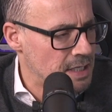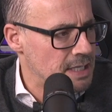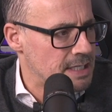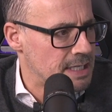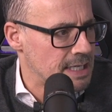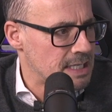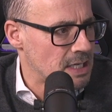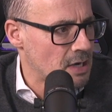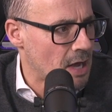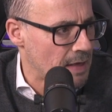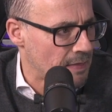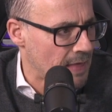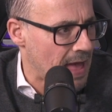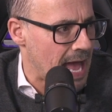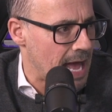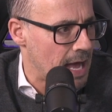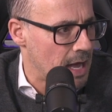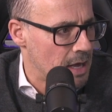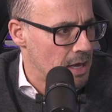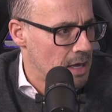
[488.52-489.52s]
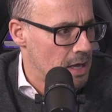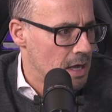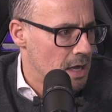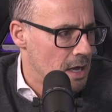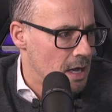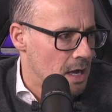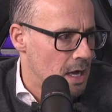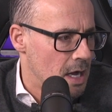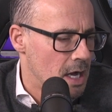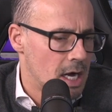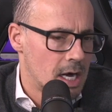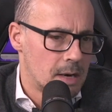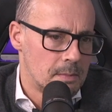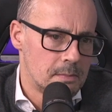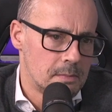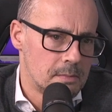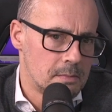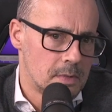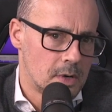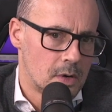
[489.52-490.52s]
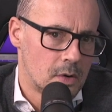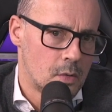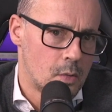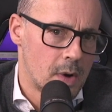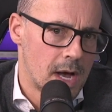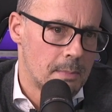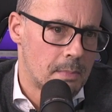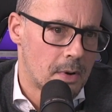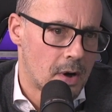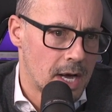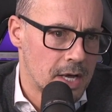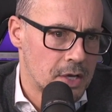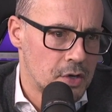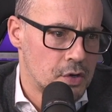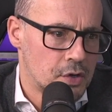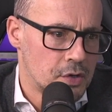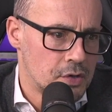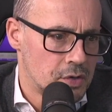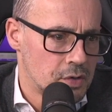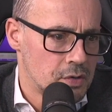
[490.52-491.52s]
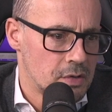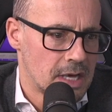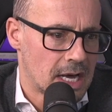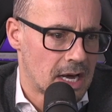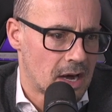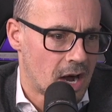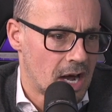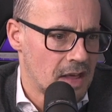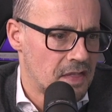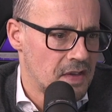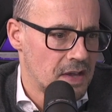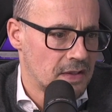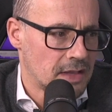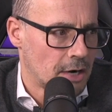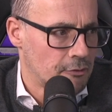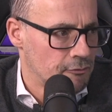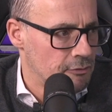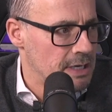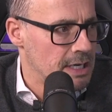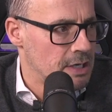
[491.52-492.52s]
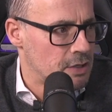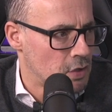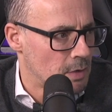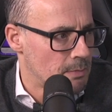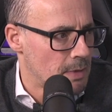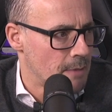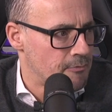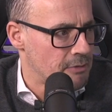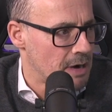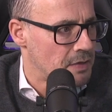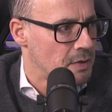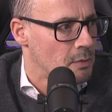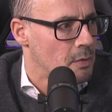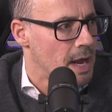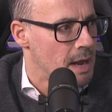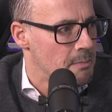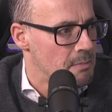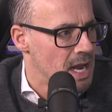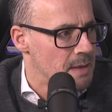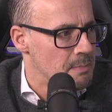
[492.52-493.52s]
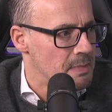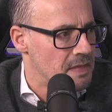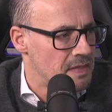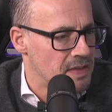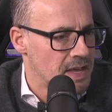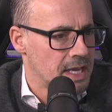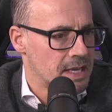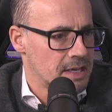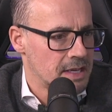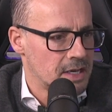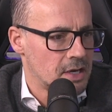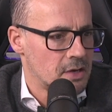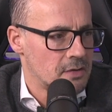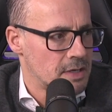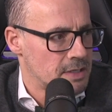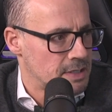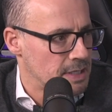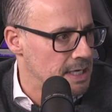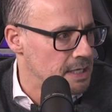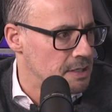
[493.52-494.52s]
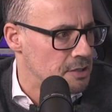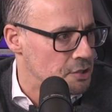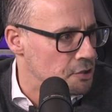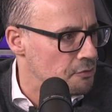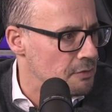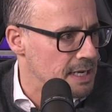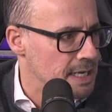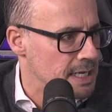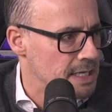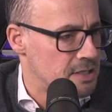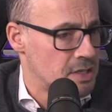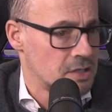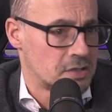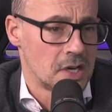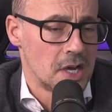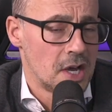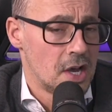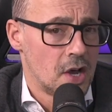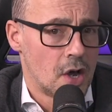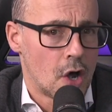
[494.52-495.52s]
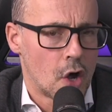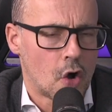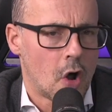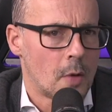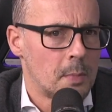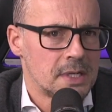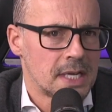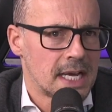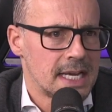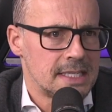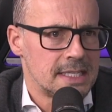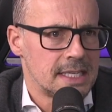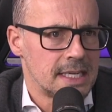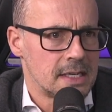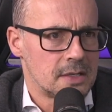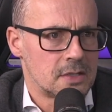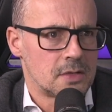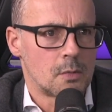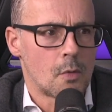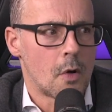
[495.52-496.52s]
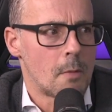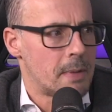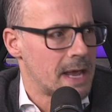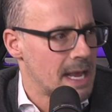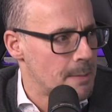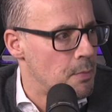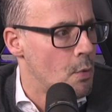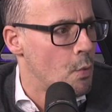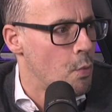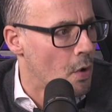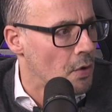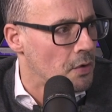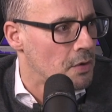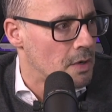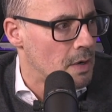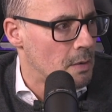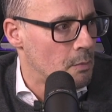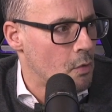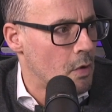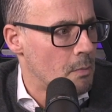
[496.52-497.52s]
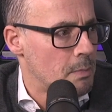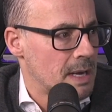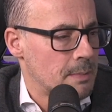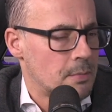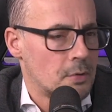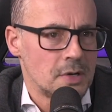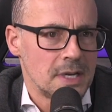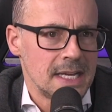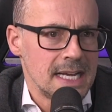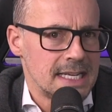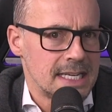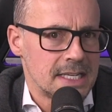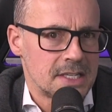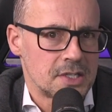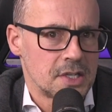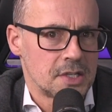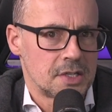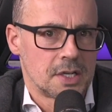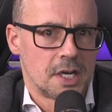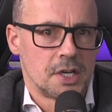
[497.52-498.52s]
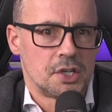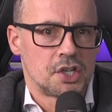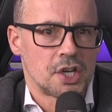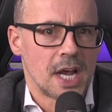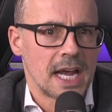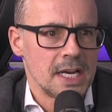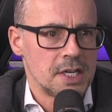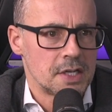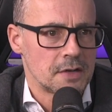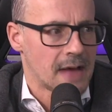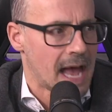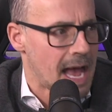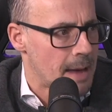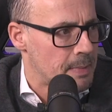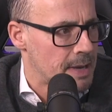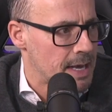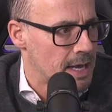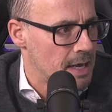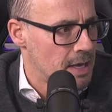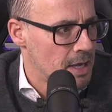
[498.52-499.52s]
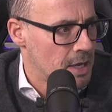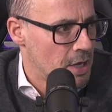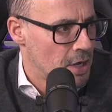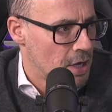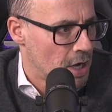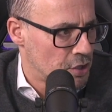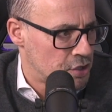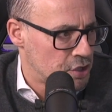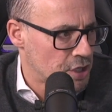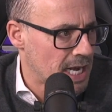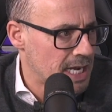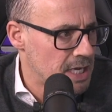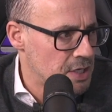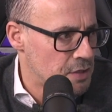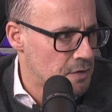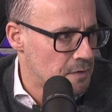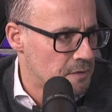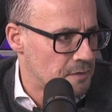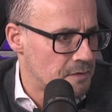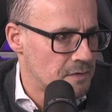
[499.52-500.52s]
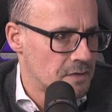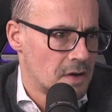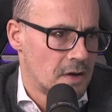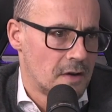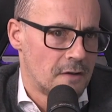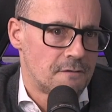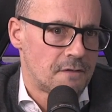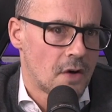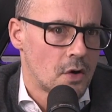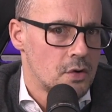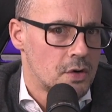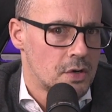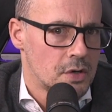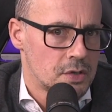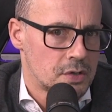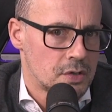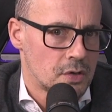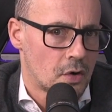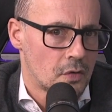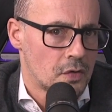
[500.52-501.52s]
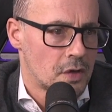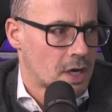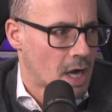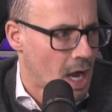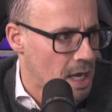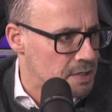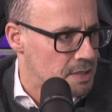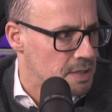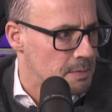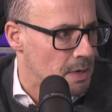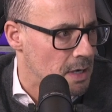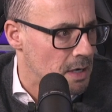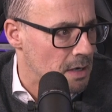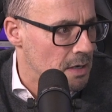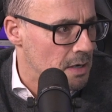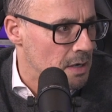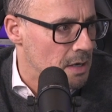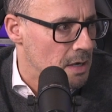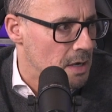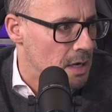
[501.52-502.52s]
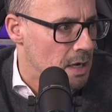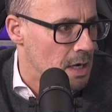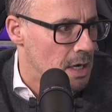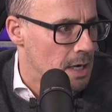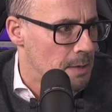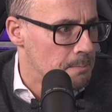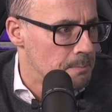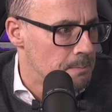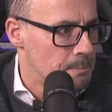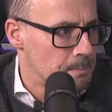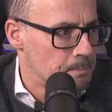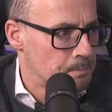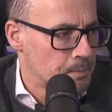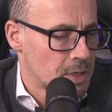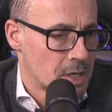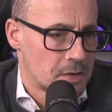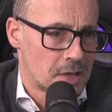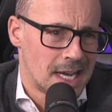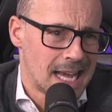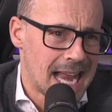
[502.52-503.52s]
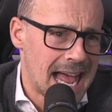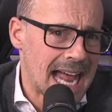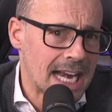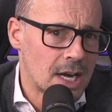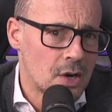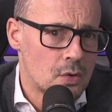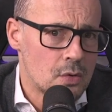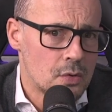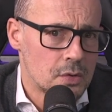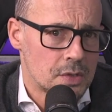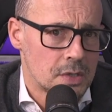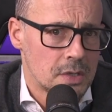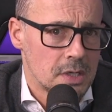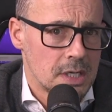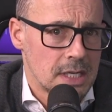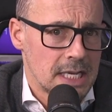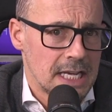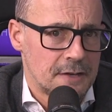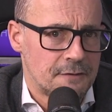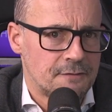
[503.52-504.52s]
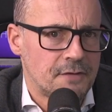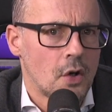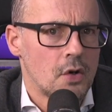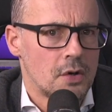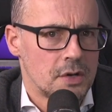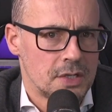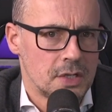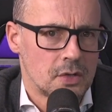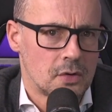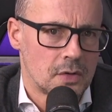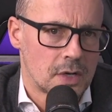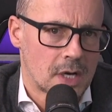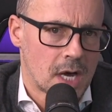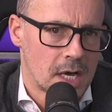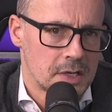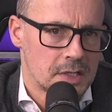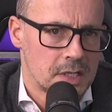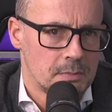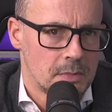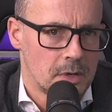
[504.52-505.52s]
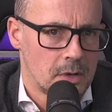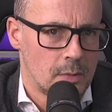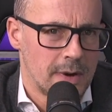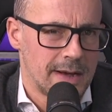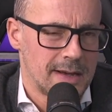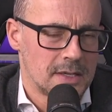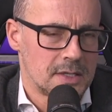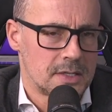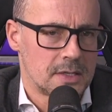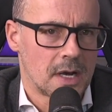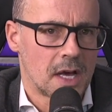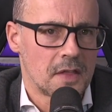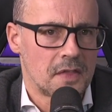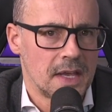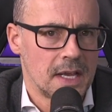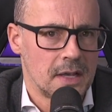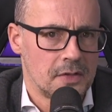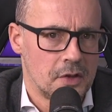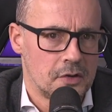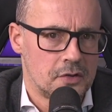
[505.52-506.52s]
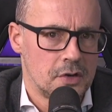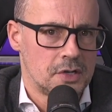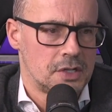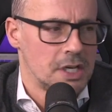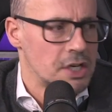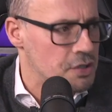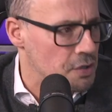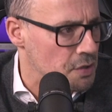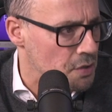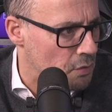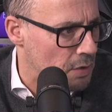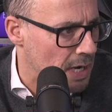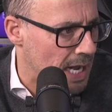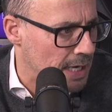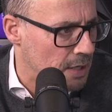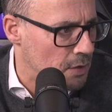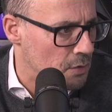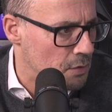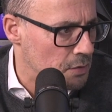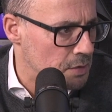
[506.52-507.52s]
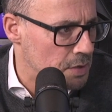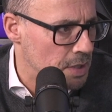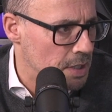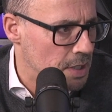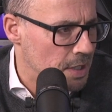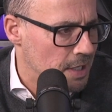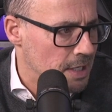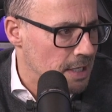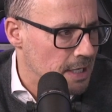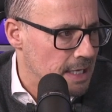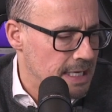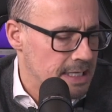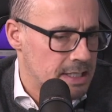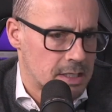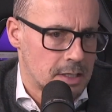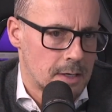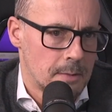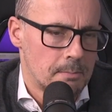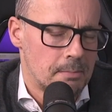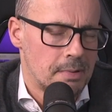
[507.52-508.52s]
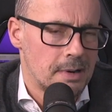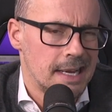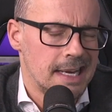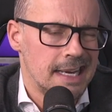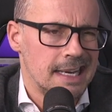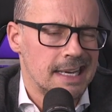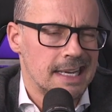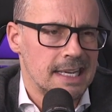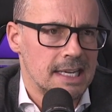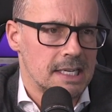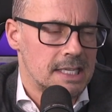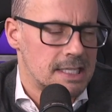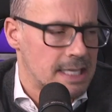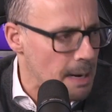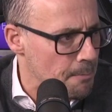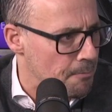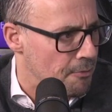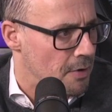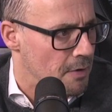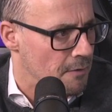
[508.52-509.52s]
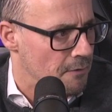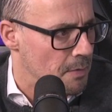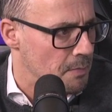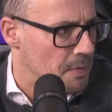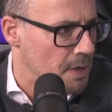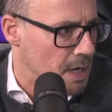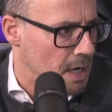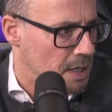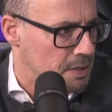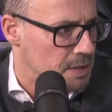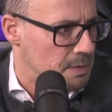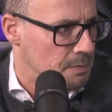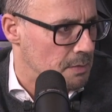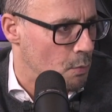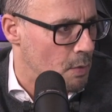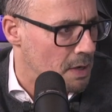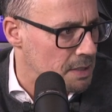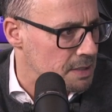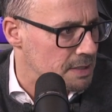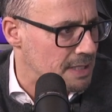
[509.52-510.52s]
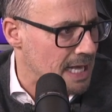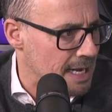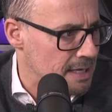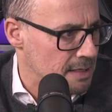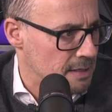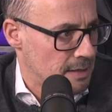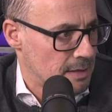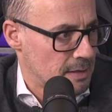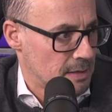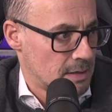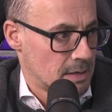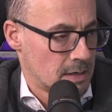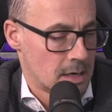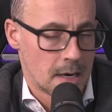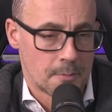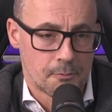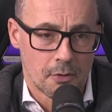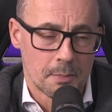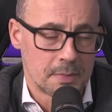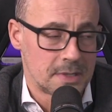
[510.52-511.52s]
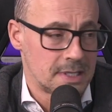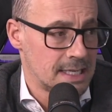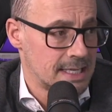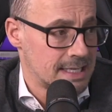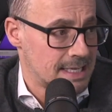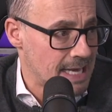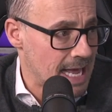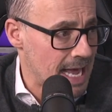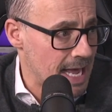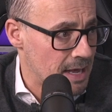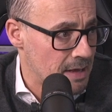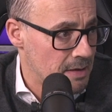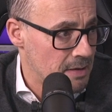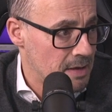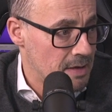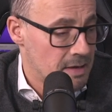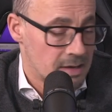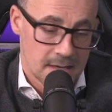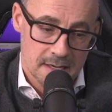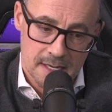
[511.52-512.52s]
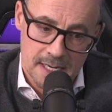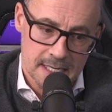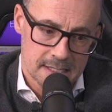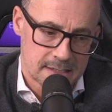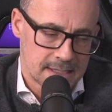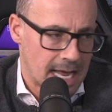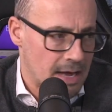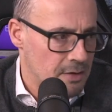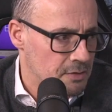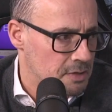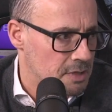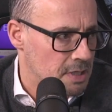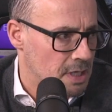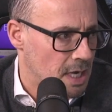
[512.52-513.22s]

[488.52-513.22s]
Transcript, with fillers: facilities like that, um, whereby you can do that, I think that really took my breath away and made me think. You know, this industry is just accommodating to what people want and what people need. It's just a change of habit, a change of focus on the customer. Um, the landlord is focusing on the customer, whereas I think the traditional landlord is completely separate from the customer. Once that uh, property is let, it's down